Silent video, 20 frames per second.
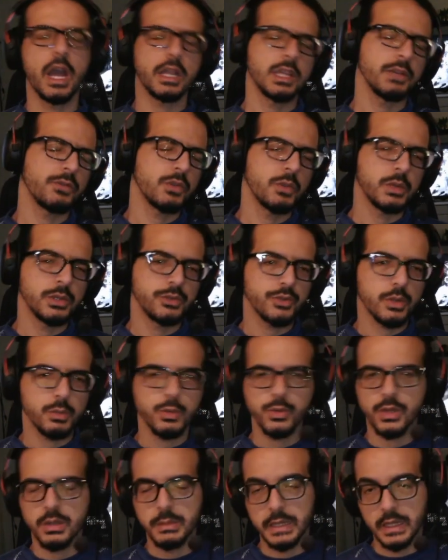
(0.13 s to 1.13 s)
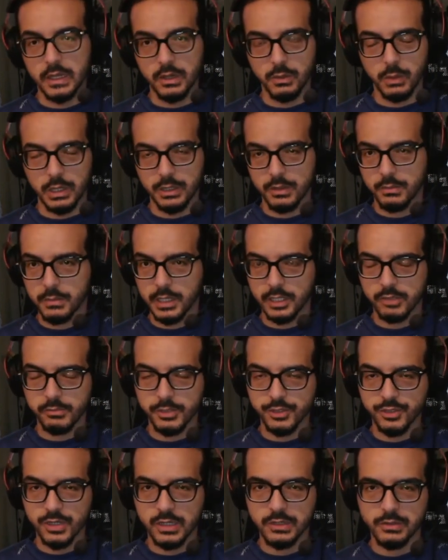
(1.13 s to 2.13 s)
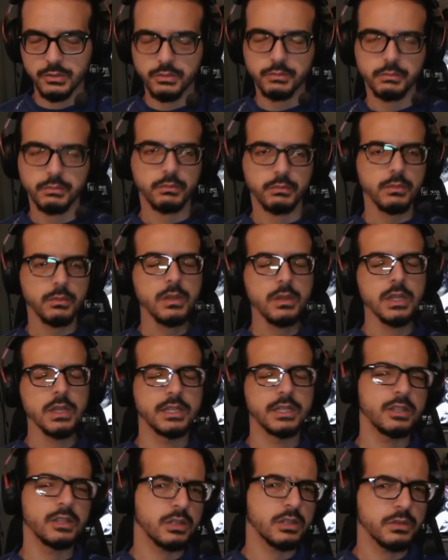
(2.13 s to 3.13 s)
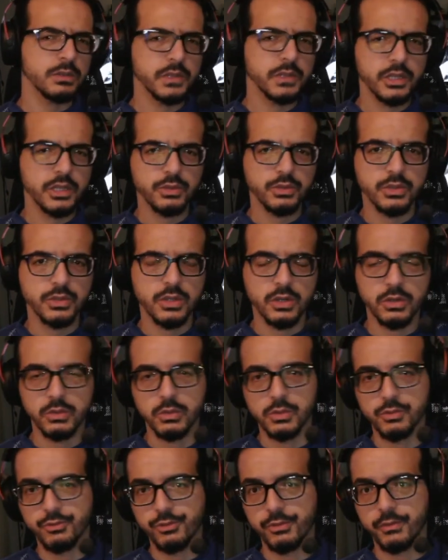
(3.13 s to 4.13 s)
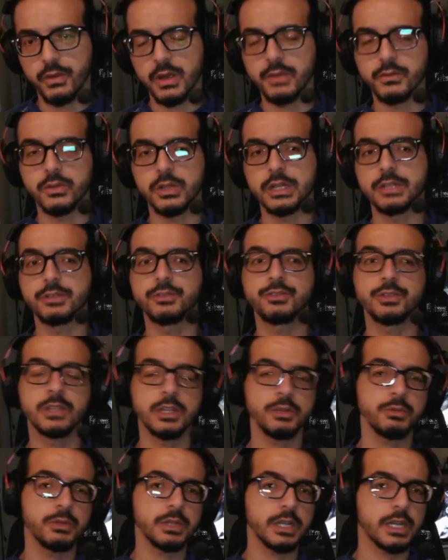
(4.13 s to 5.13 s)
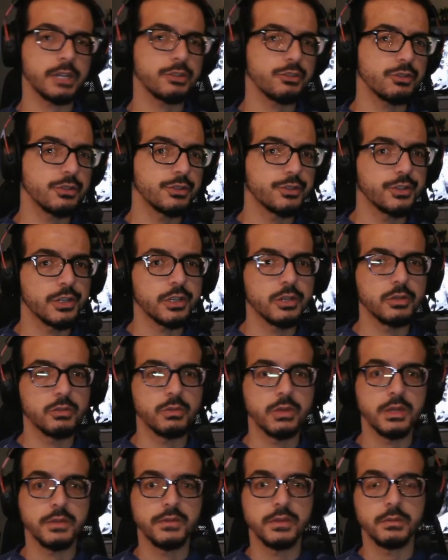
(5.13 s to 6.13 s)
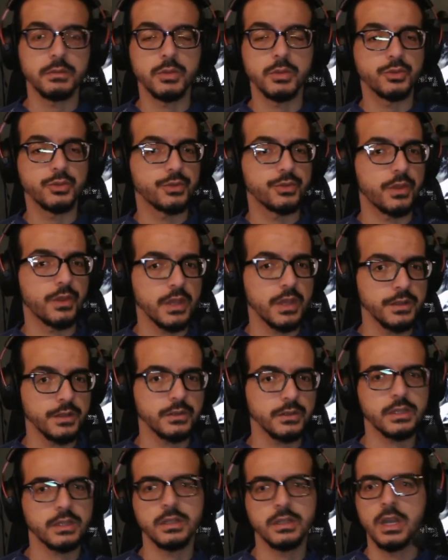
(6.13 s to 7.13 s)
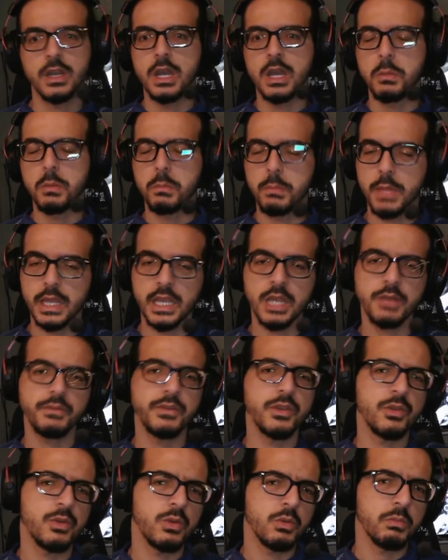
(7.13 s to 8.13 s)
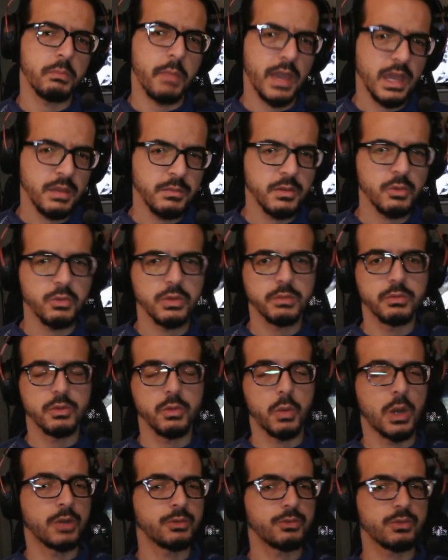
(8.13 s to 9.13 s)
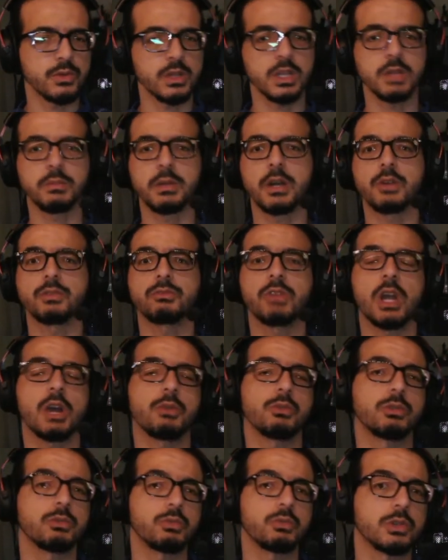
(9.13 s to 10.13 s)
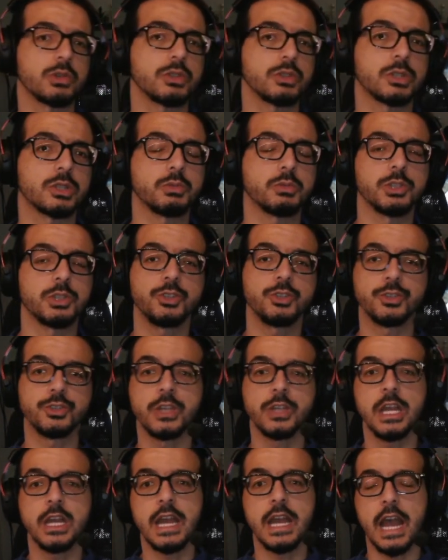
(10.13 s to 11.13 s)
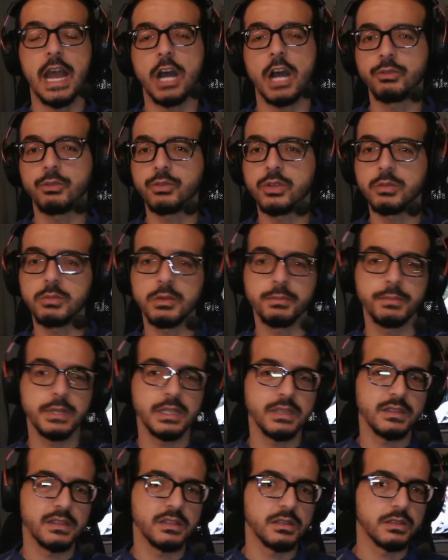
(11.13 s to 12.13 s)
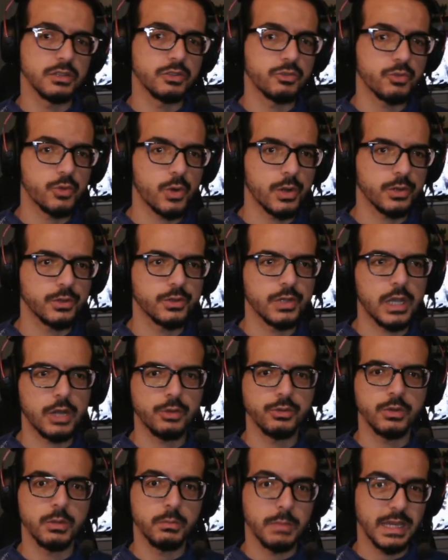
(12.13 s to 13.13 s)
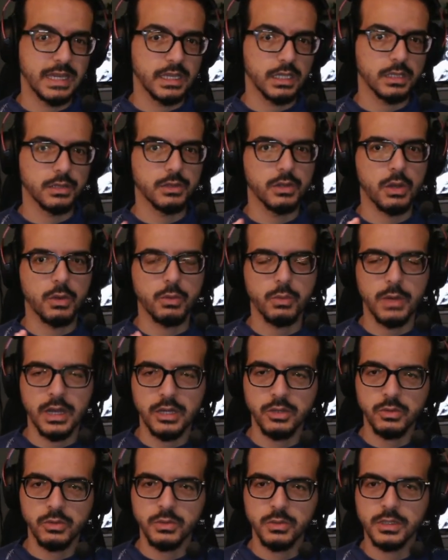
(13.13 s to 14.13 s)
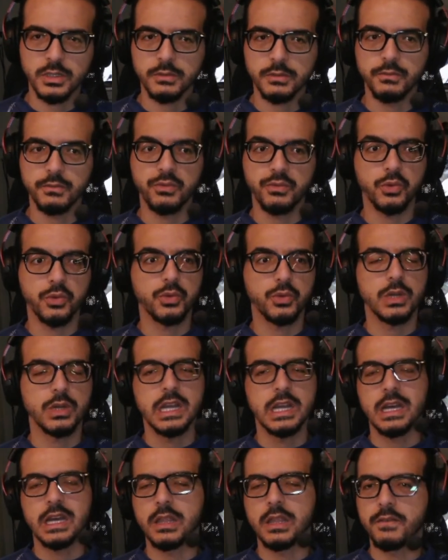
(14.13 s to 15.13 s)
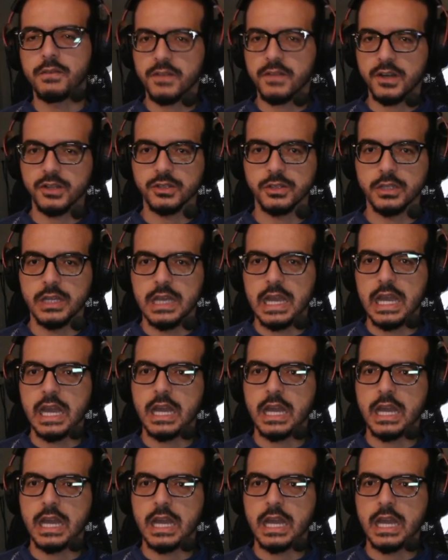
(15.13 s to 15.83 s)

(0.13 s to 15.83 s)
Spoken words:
Hello everyone, Chuppergaming here, welcome back to my channel. It's another video to Dark War Survival, and today we're actually checking one of the most things that many of you maybe will be wondering about how it works, which is how to be building the trucks, how to make it a right one for the fight,